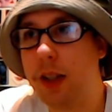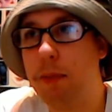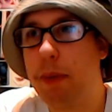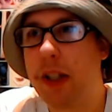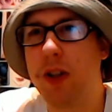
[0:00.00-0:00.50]

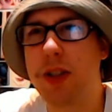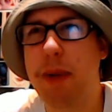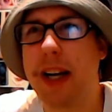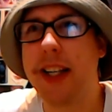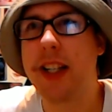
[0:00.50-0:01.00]
Because
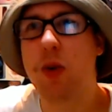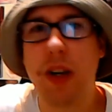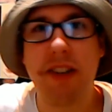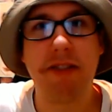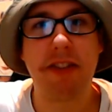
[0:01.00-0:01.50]
back in
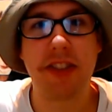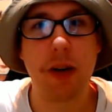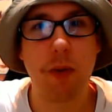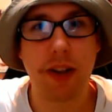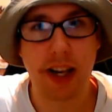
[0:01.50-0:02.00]

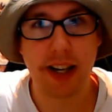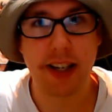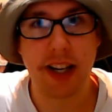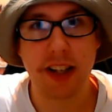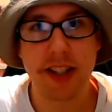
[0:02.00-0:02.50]
2015 when they
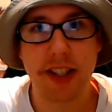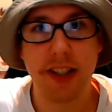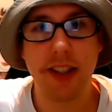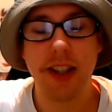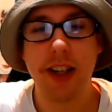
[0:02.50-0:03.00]
announced it